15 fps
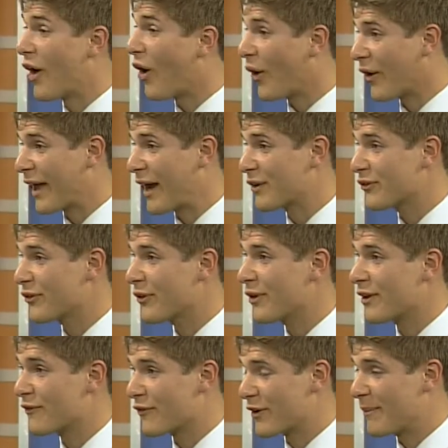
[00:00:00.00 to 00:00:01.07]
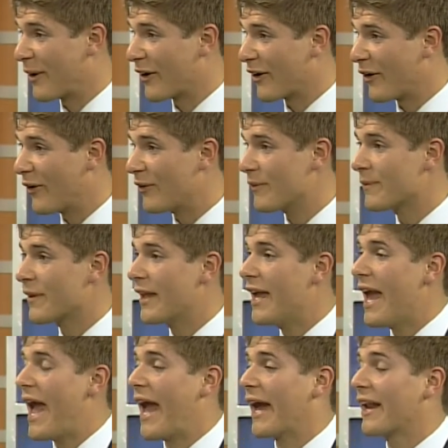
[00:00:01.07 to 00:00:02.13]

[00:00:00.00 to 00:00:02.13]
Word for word: Hall Council in okay. Fremont Hall, mm.